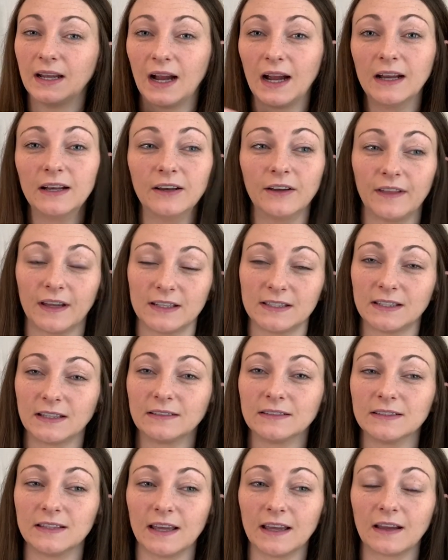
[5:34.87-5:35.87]
I know that
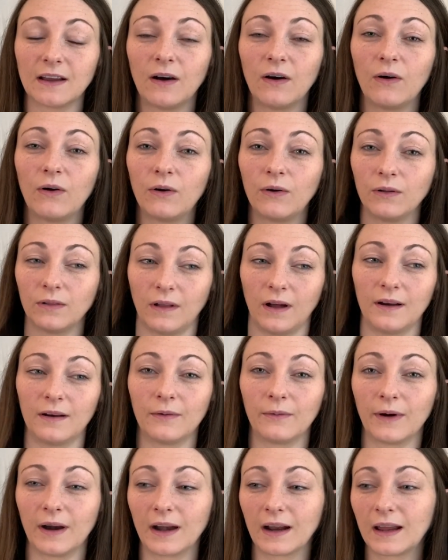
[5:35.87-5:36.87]
sounds like a whole lot of
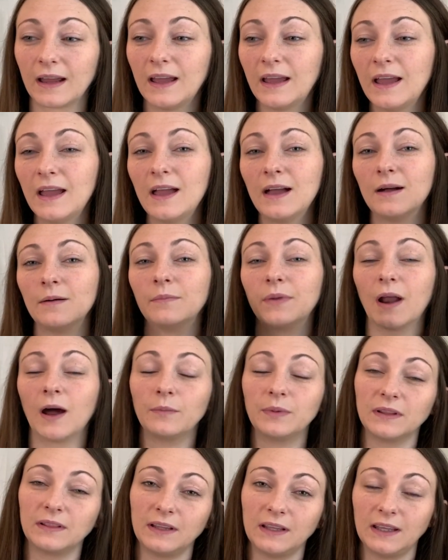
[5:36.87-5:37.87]
work, but I'll
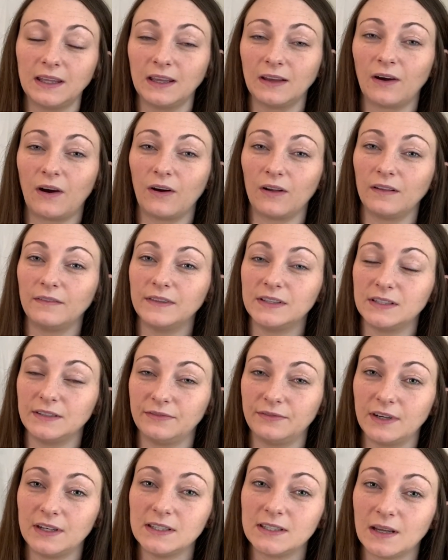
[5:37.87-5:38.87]
be linking all the
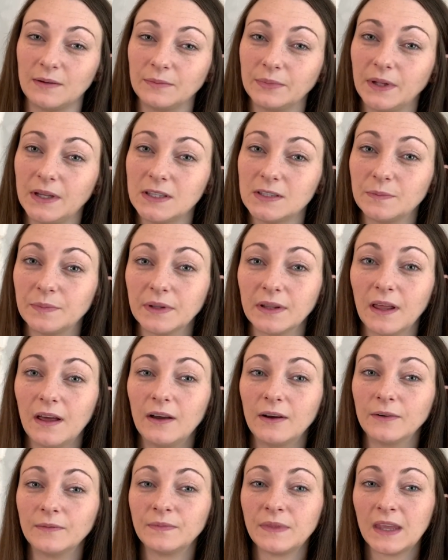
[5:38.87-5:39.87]
different templates
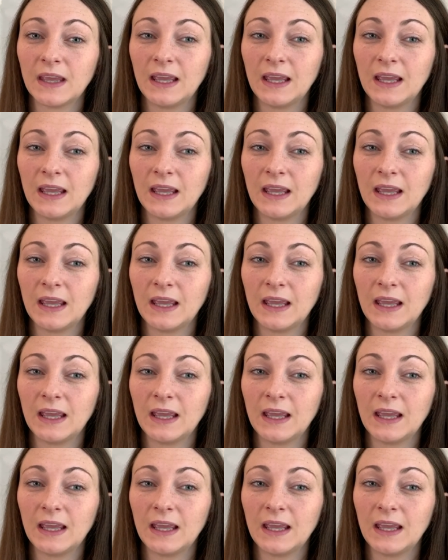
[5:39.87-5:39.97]
below.